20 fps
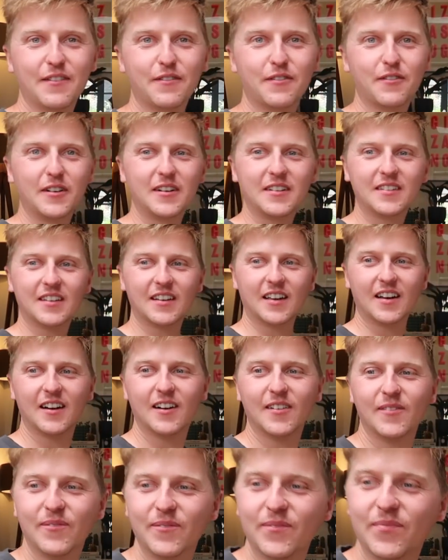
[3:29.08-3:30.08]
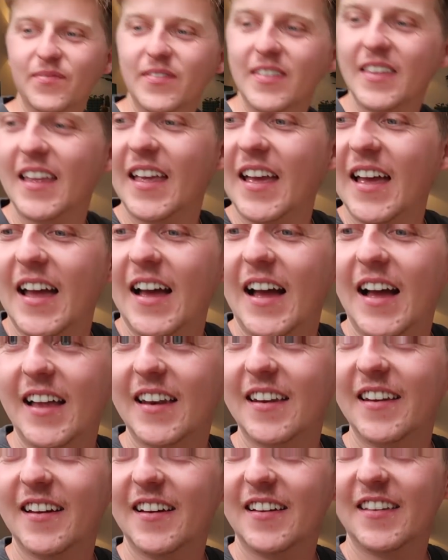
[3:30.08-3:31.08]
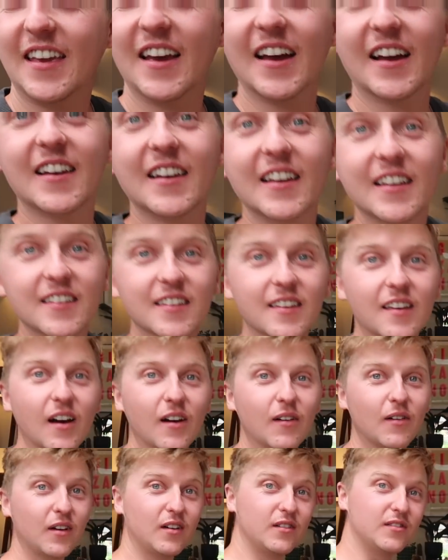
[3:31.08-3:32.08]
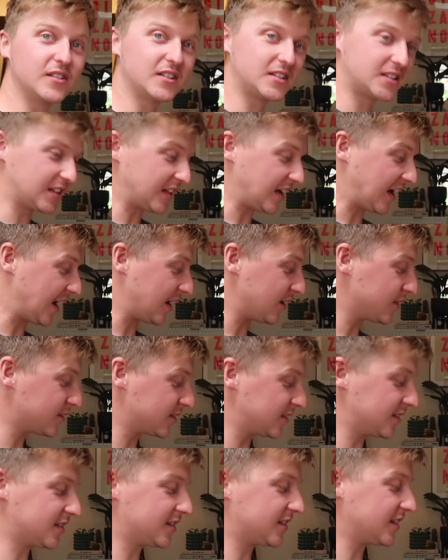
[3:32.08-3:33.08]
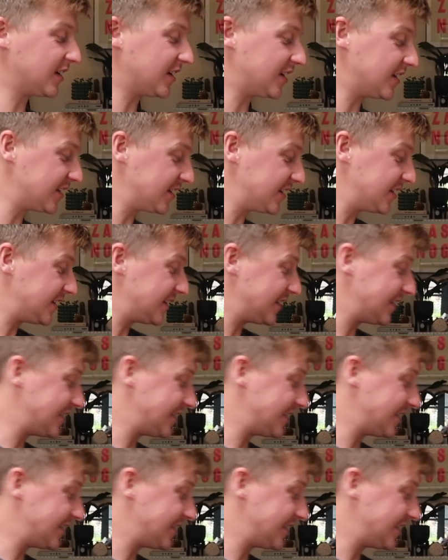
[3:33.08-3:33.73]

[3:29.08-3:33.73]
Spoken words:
for it to come. And yeah, let's go over to the house and start